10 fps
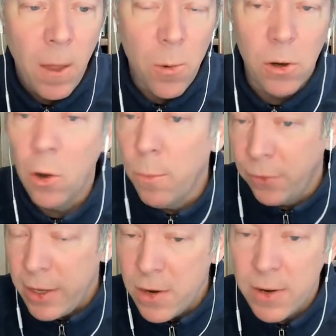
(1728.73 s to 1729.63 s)
or
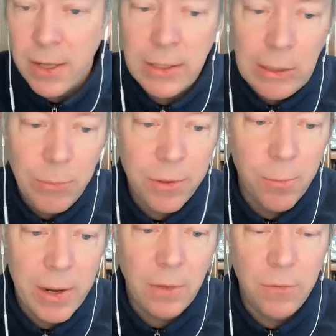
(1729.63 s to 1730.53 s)
hopefully you're not dealing with
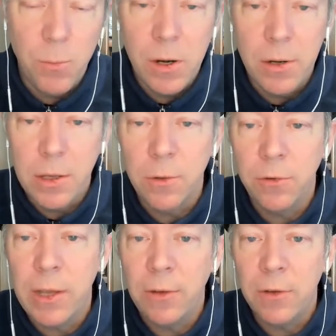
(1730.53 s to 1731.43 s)
ransomware
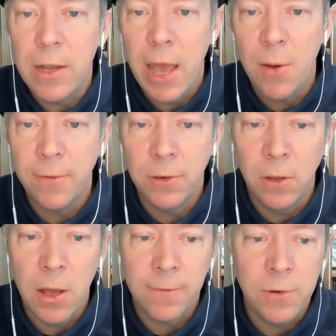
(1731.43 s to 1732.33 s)
negotiation now after
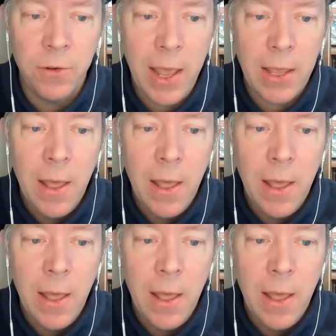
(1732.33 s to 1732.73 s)
Log4j,